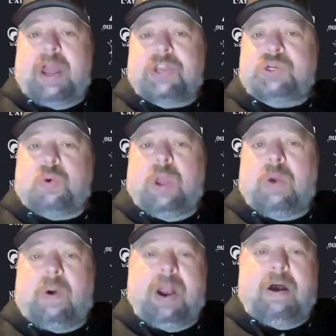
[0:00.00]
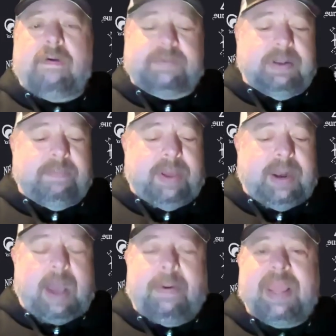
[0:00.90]
I enjoy quite often,
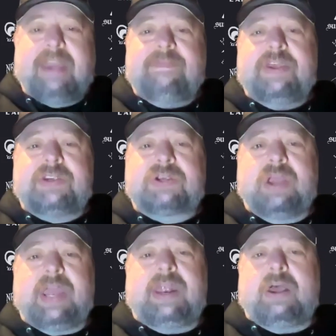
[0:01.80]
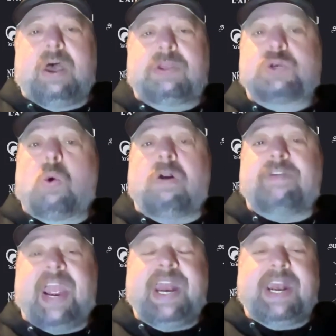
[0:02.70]
but I'm going to give this a score
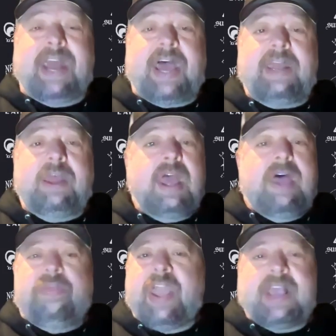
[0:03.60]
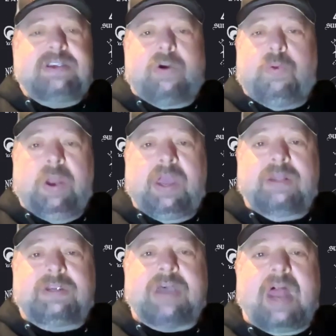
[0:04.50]
of 89. I think it's a really
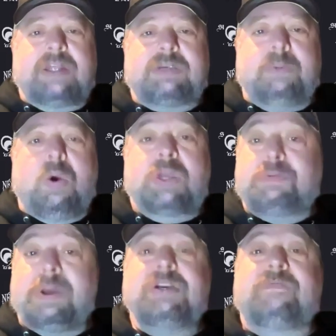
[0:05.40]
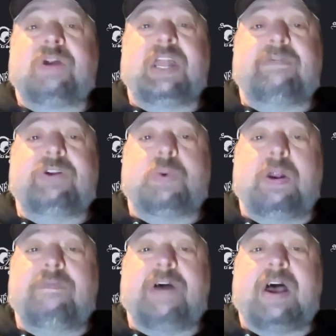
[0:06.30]
good solid smoke, especially for
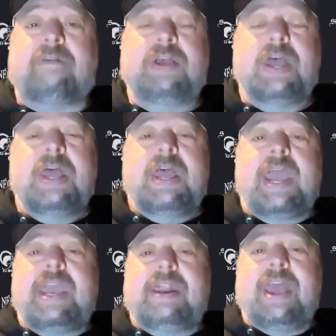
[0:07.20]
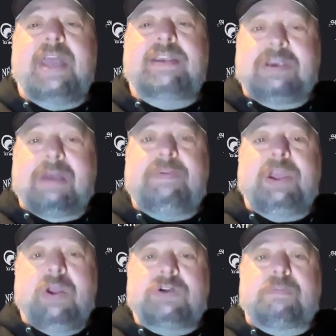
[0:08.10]
11.25, and it's
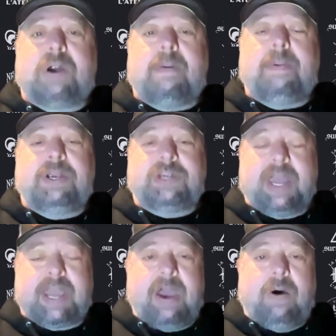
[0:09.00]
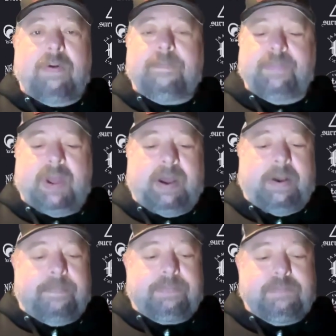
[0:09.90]
something you should probably check out.
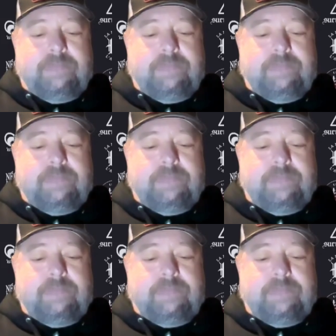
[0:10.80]
Like